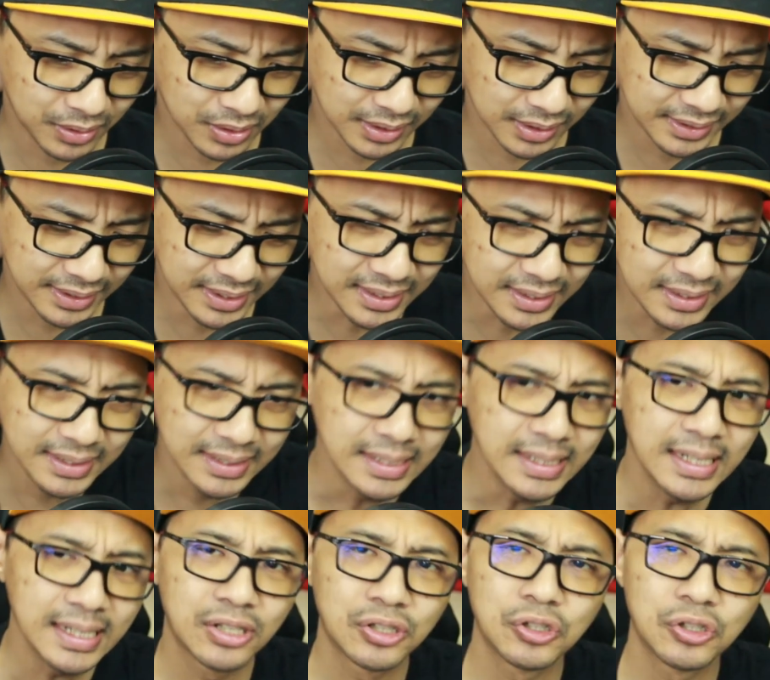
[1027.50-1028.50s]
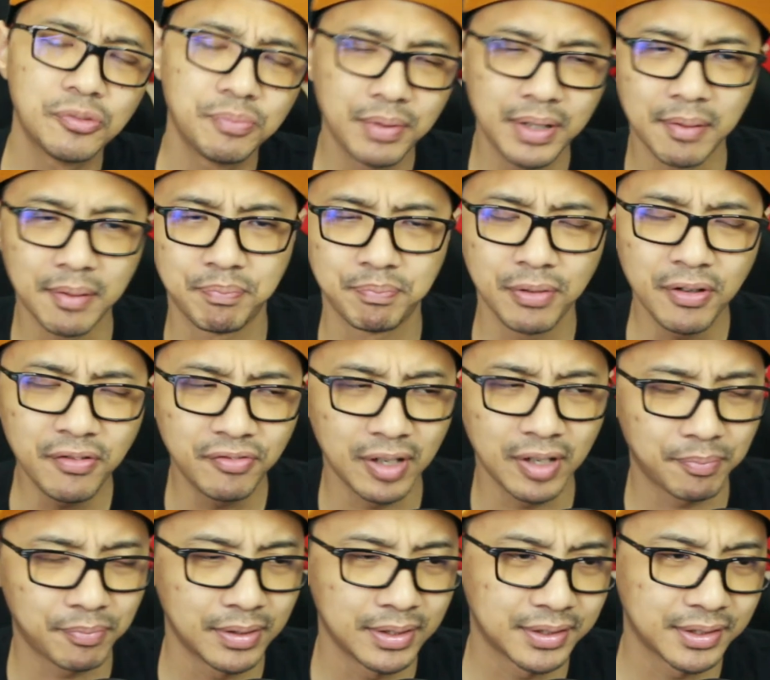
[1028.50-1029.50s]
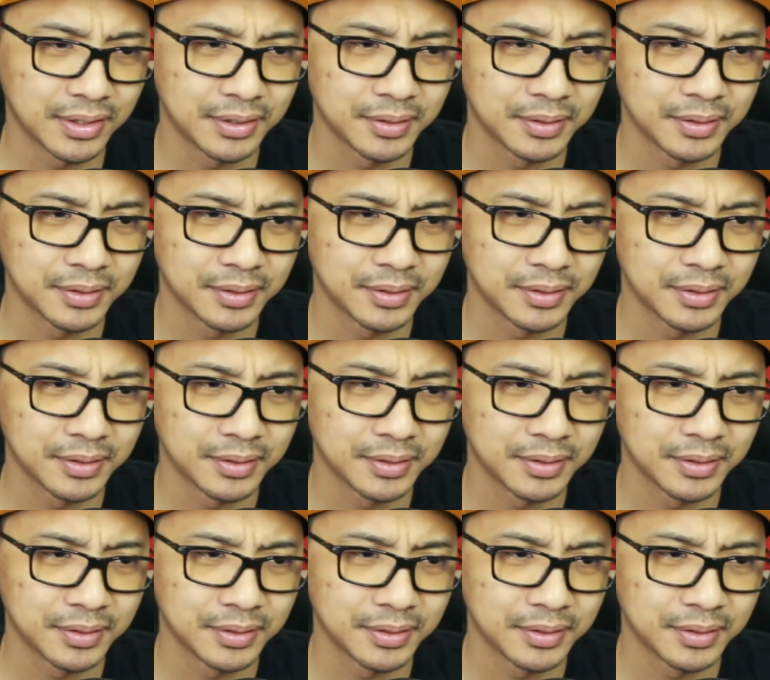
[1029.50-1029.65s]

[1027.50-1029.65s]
think it could be a birthday present.